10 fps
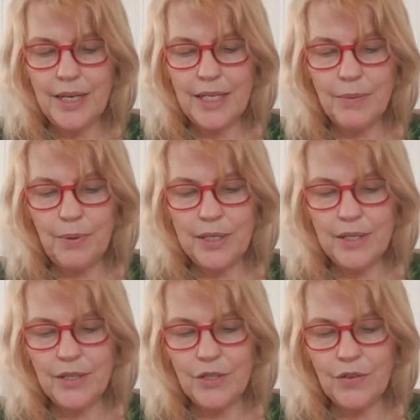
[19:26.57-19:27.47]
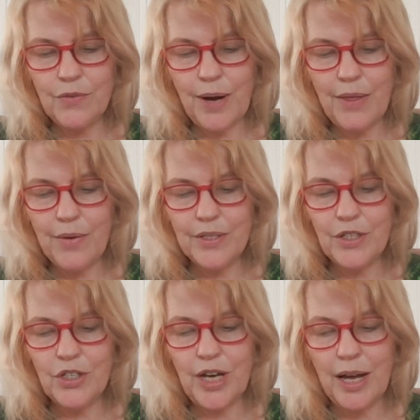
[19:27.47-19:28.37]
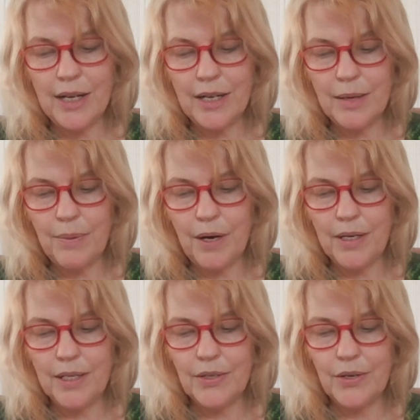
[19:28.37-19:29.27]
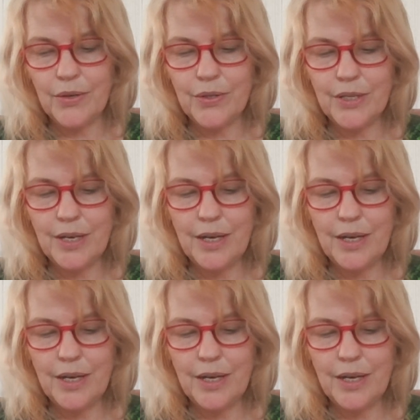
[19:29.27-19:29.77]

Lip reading: his presence served rather as a check upon his host